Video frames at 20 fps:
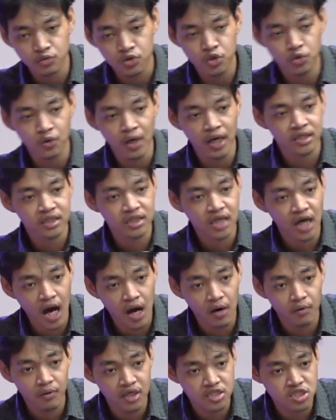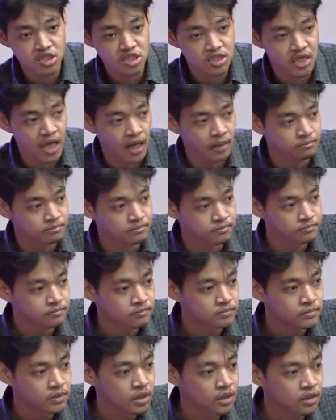You encourage them.
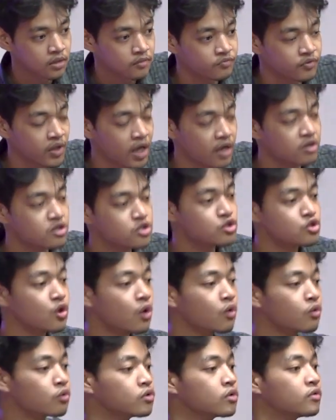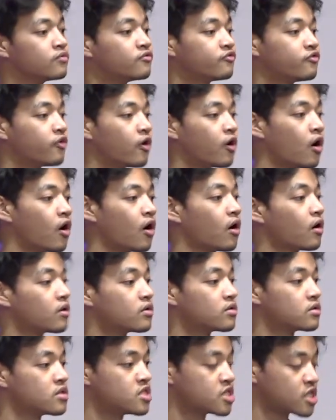There is no room for
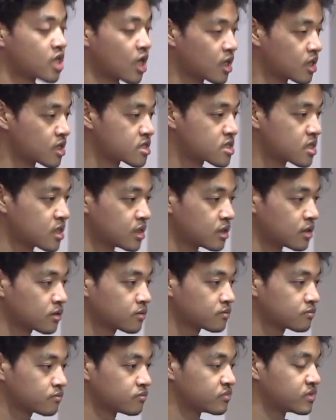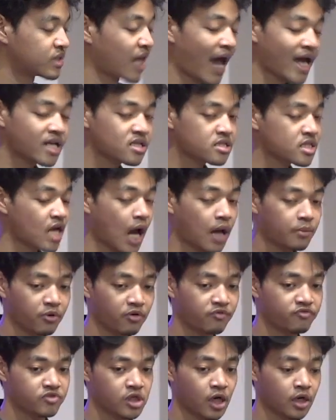jealousy. That type
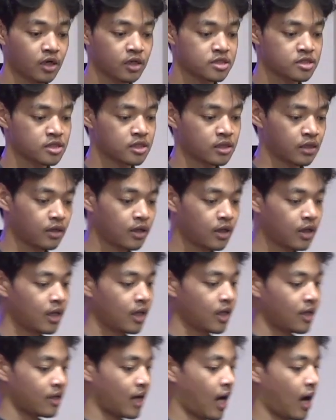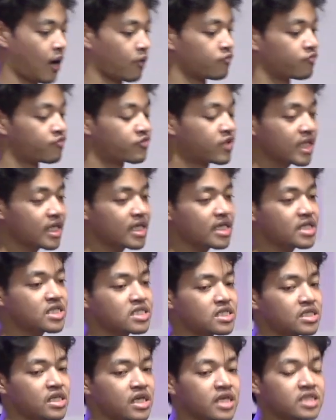of jealousy. Now,
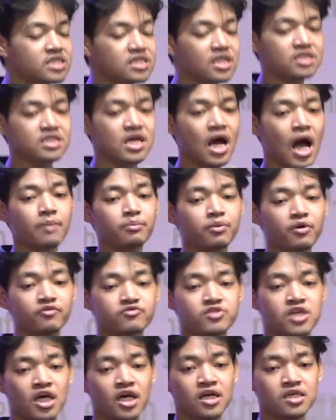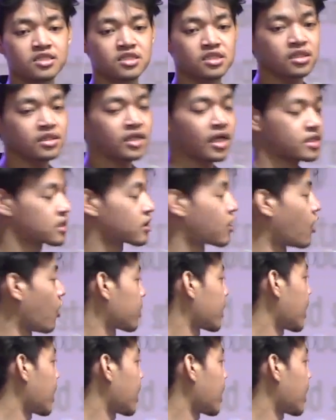this is the type of jealousy that God